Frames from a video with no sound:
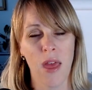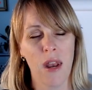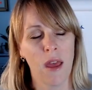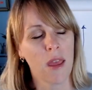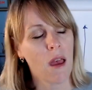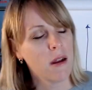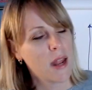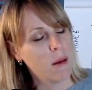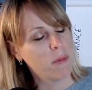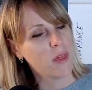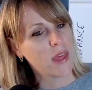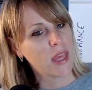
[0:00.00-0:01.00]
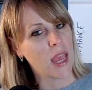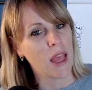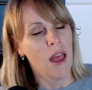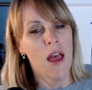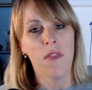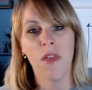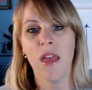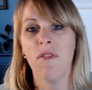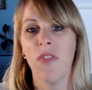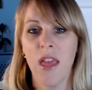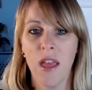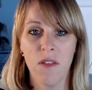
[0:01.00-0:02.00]
And I can't help thinking that
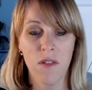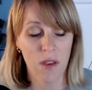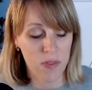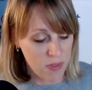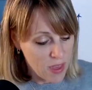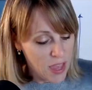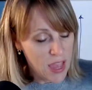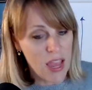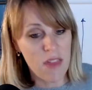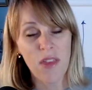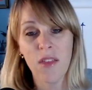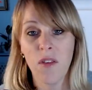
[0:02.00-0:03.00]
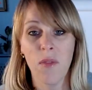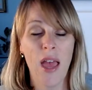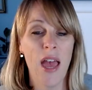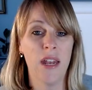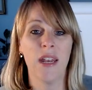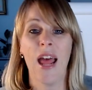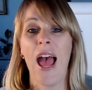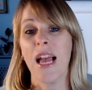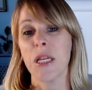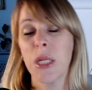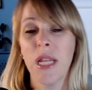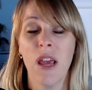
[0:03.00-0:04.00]
if they had just hit things on the head and
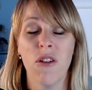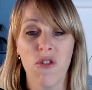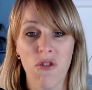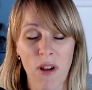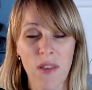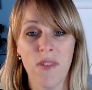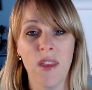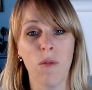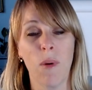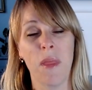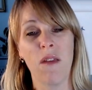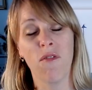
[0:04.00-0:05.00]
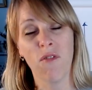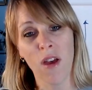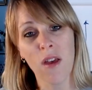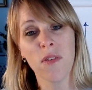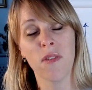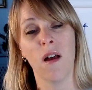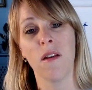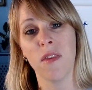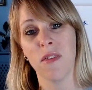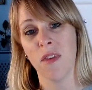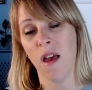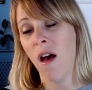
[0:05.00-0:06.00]
actually addressed it when they first
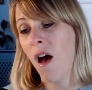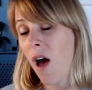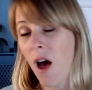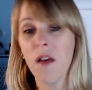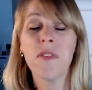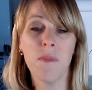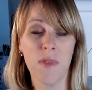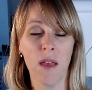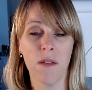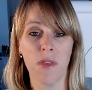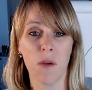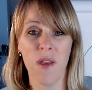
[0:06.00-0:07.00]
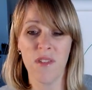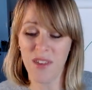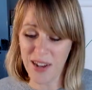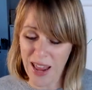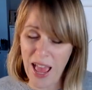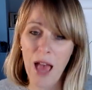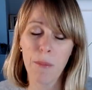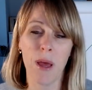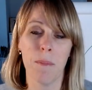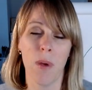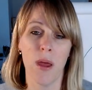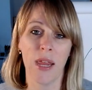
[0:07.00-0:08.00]
started to ask themselves the question, am
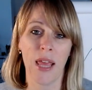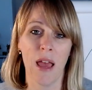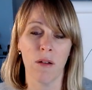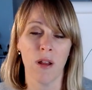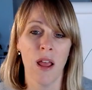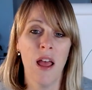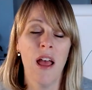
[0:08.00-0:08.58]
I burning out?